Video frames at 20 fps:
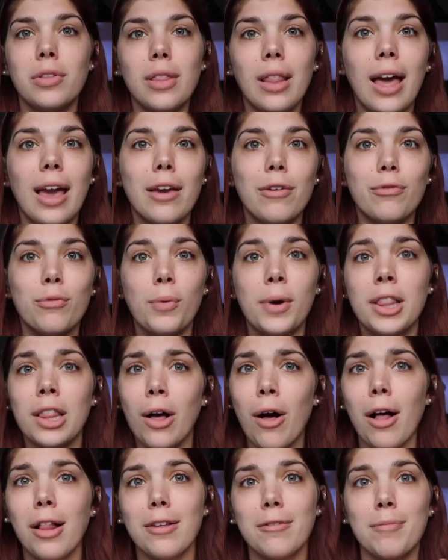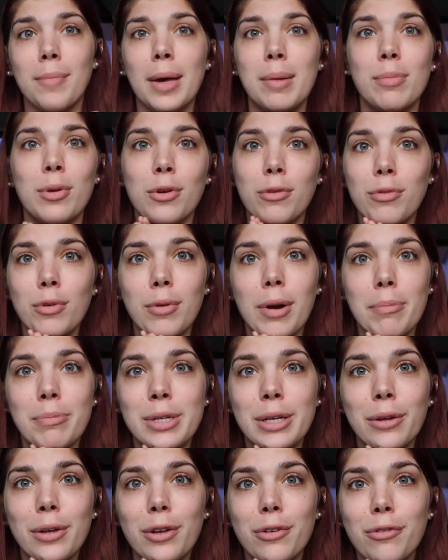life with all of my beautiful
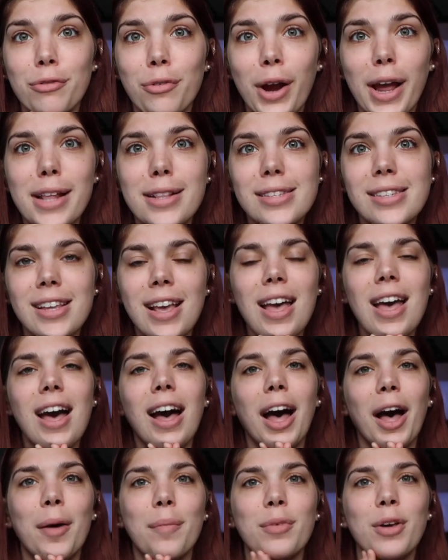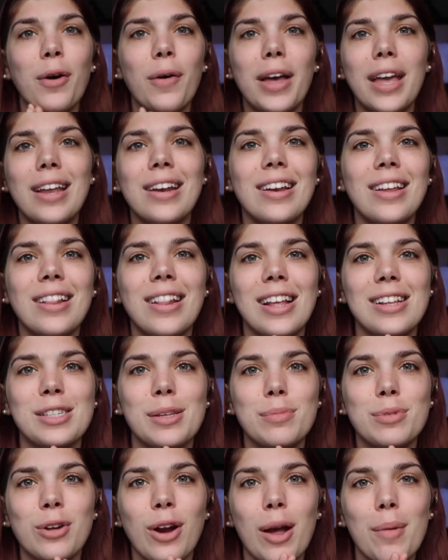reptilian friends, go ahead and hit that
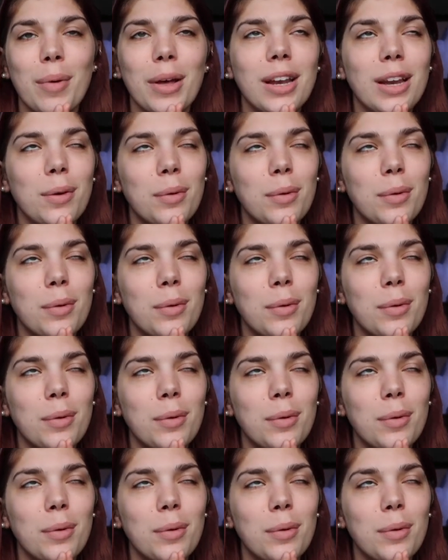subscribe button.